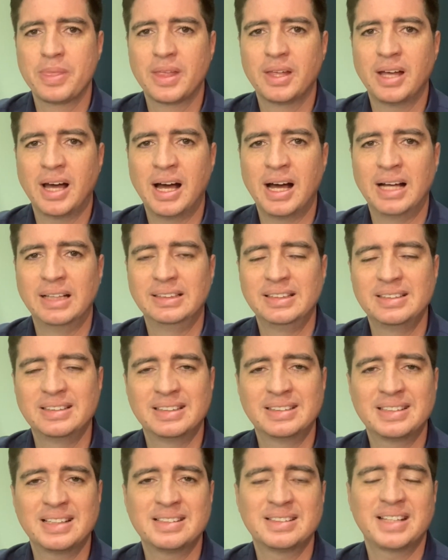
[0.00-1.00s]

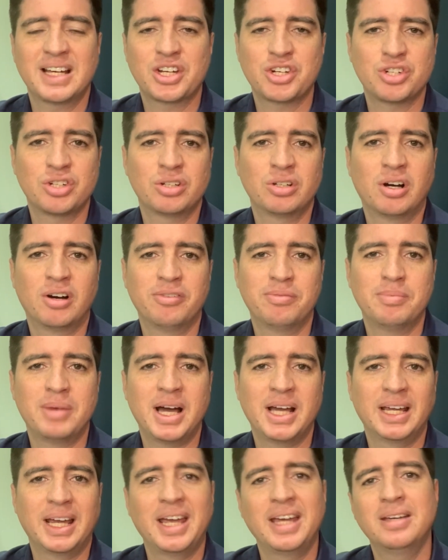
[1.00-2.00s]
It's a section of
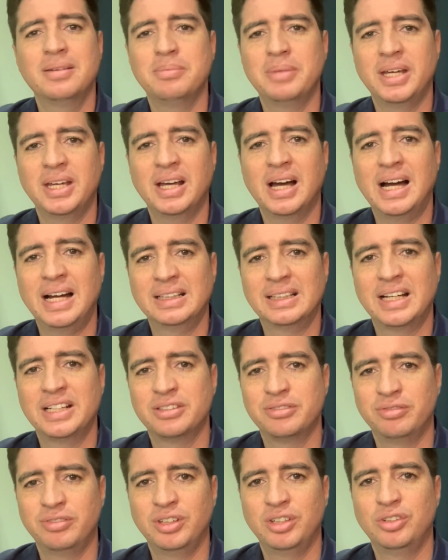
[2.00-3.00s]
my AMA
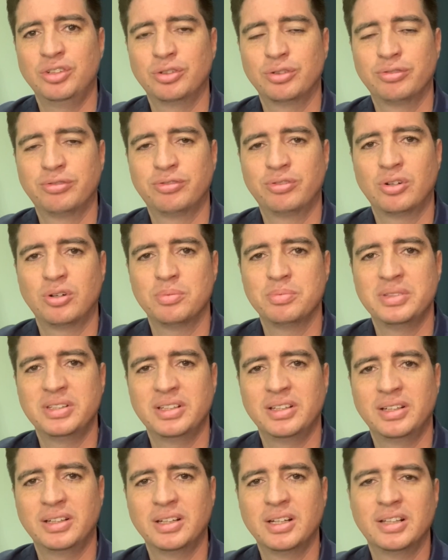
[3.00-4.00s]
highlights video from
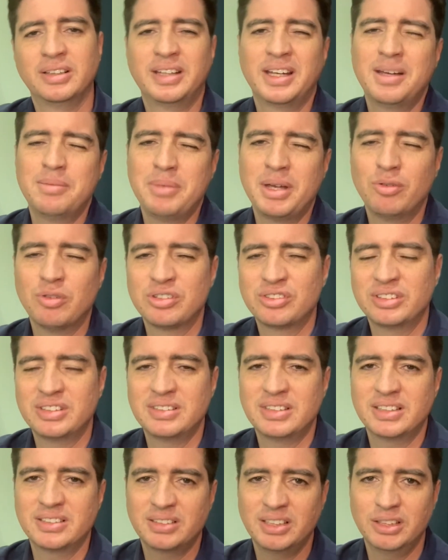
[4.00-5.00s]
the AMA was on the
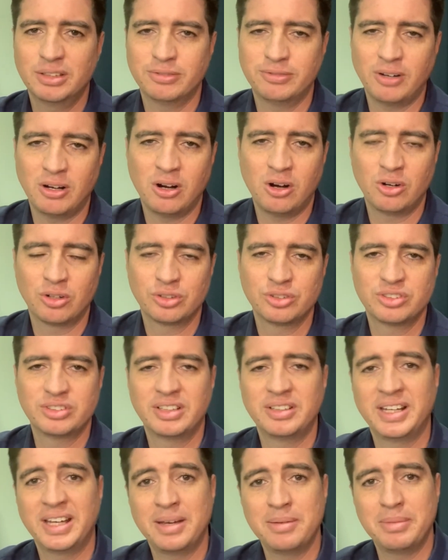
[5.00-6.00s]
16th of August,
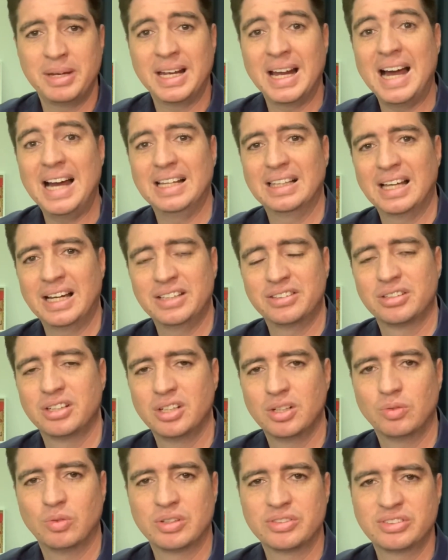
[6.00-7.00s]
the AMA highlights
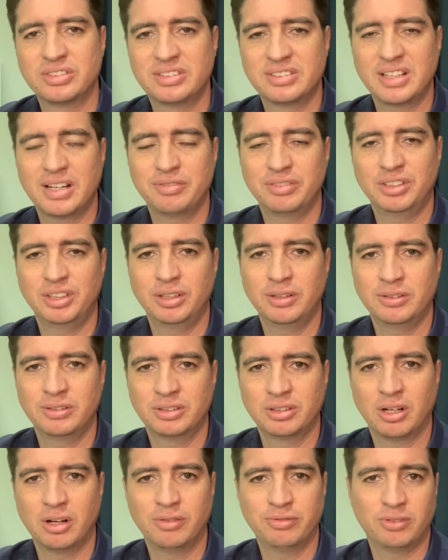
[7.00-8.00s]
was on the 17th
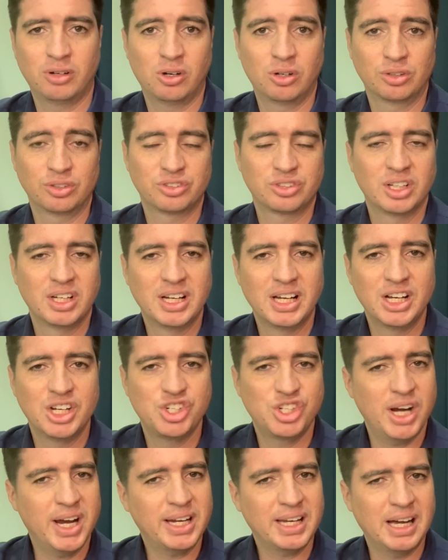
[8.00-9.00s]
of August.
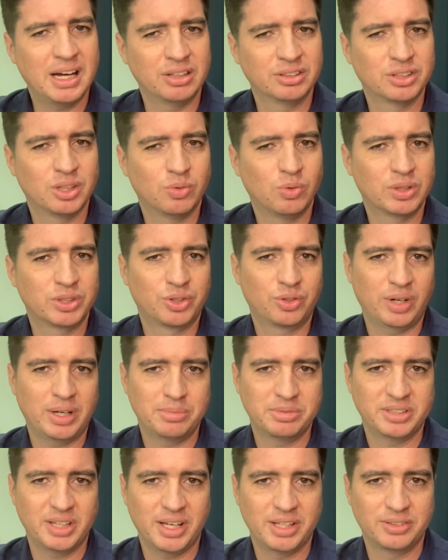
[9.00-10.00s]
Check out what Graham
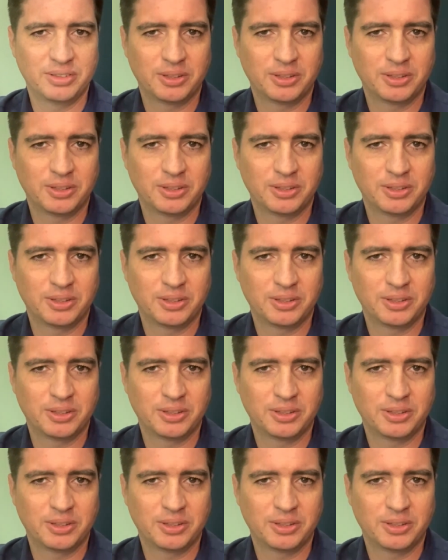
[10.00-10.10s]
said.